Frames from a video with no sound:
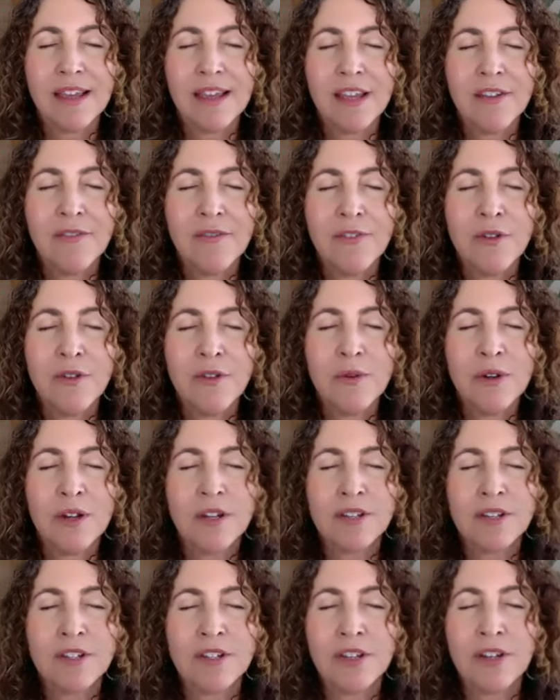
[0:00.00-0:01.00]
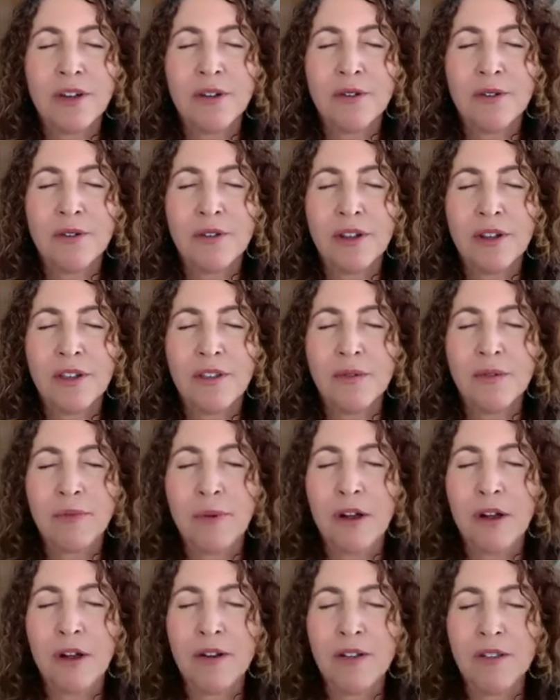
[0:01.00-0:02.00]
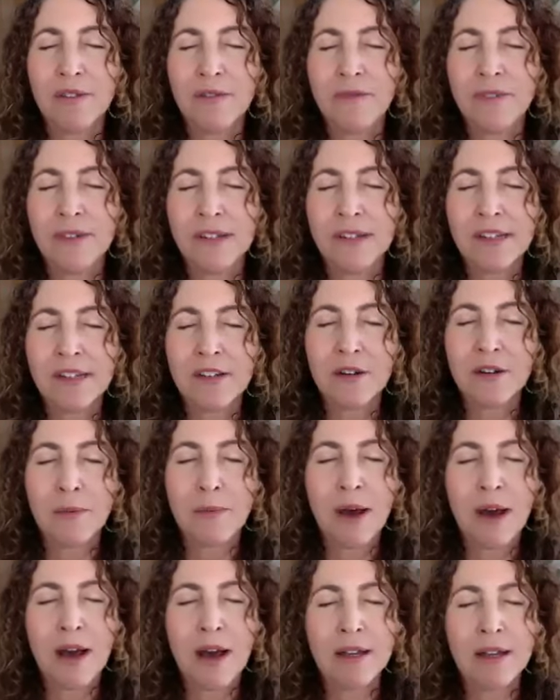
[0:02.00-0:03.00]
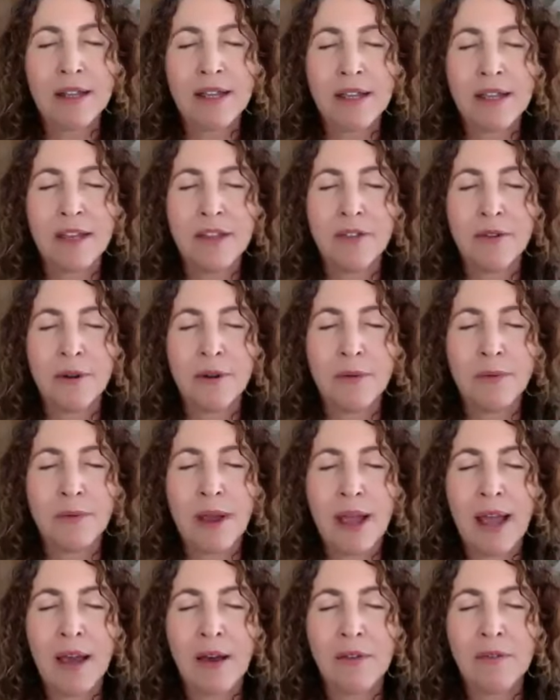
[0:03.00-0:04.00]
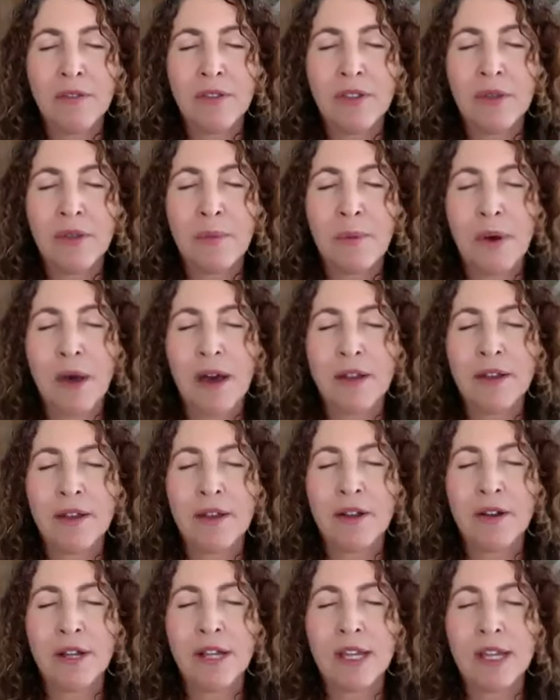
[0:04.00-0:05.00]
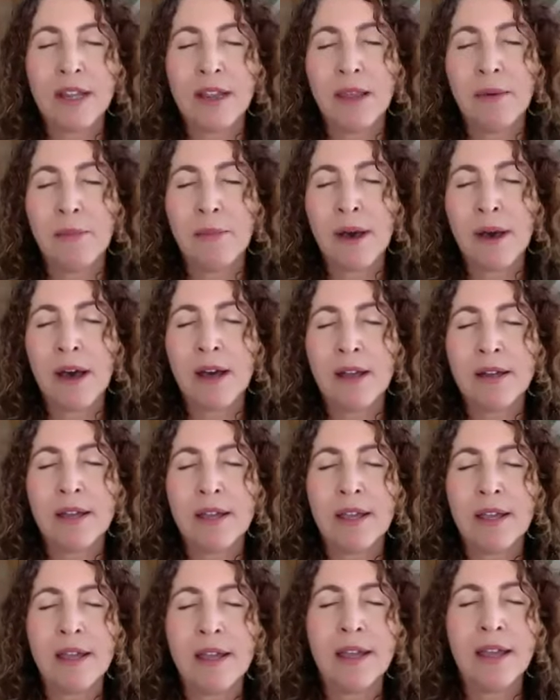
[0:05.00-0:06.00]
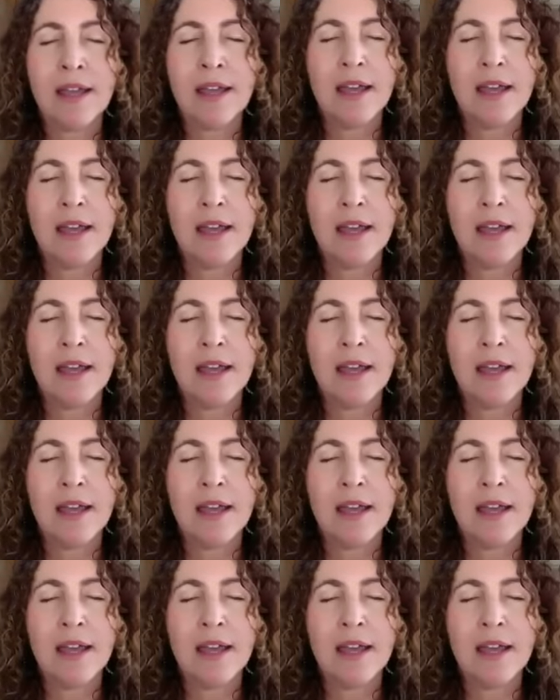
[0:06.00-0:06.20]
If you wish to go to another part of the physical body, either around the body or in the body,